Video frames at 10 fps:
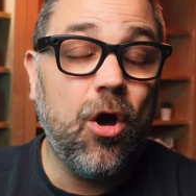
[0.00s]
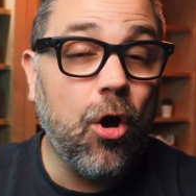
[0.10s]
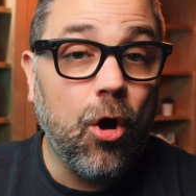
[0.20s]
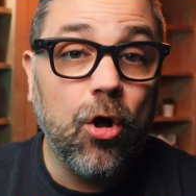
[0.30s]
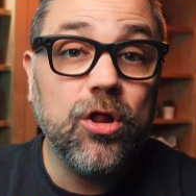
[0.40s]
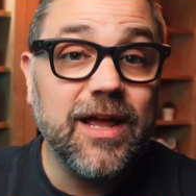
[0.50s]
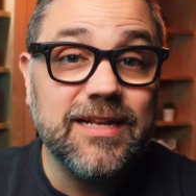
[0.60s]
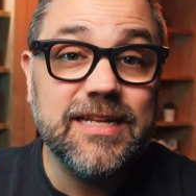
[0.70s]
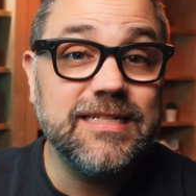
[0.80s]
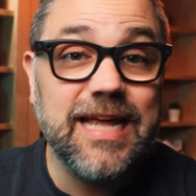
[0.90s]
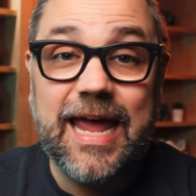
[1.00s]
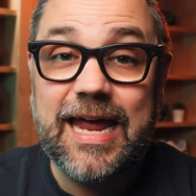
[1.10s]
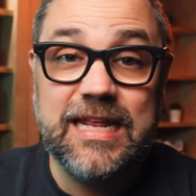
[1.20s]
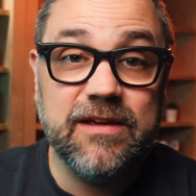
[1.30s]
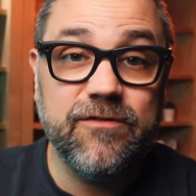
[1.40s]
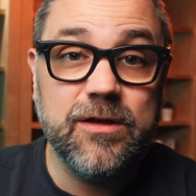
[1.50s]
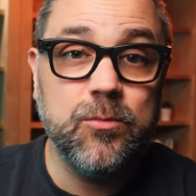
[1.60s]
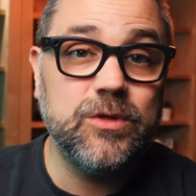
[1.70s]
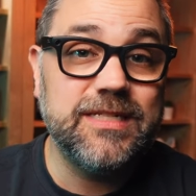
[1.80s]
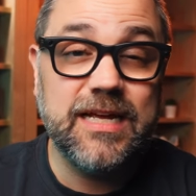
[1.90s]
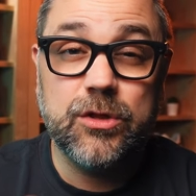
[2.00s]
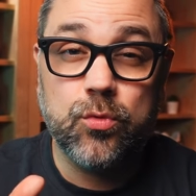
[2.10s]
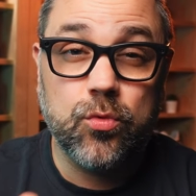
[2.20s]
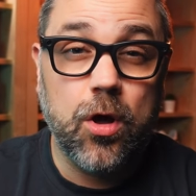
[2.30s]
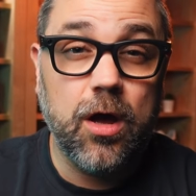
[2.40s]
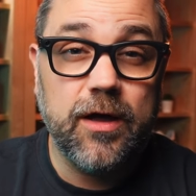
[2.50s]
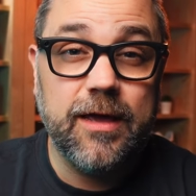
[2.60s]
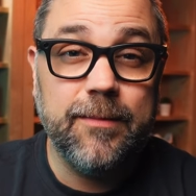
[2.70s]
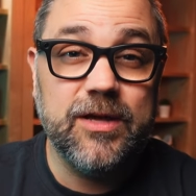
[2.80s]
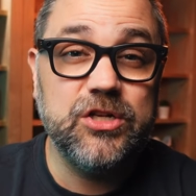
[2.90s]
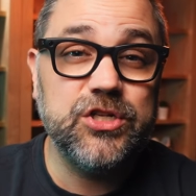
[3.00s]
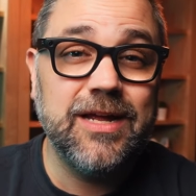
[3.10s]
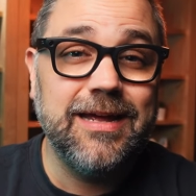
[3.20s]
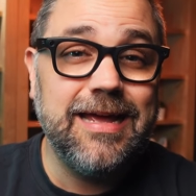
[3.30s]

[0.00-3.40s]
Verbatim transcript: all I did to any of them was take the raw image,